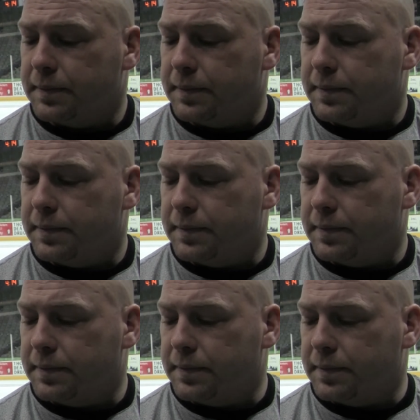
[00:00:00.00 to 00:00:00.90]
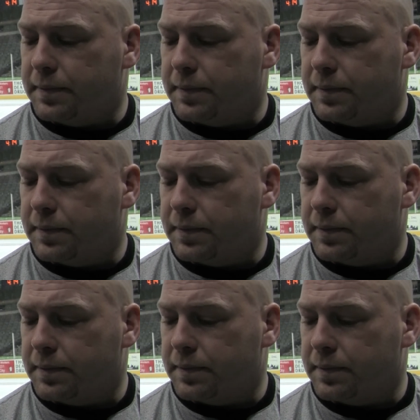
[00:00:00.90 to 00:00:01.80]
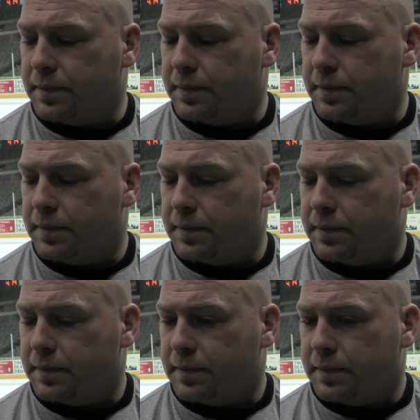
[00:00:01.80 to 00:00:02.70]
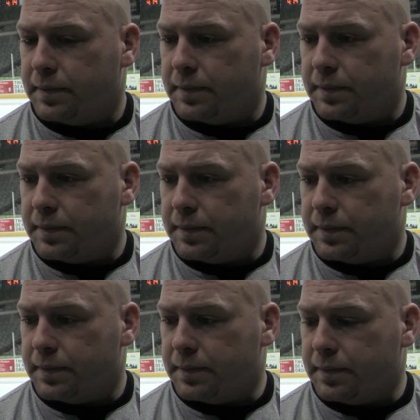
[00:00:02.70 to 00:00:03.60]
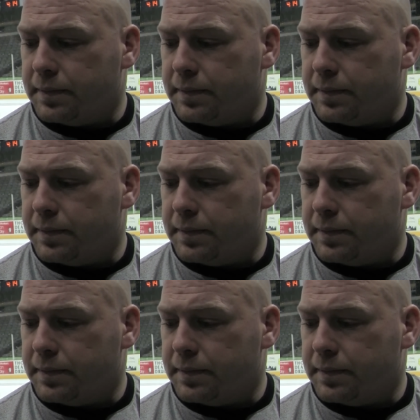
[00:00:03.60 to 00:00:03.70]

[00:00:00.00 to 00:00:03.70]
The person shown says nothing.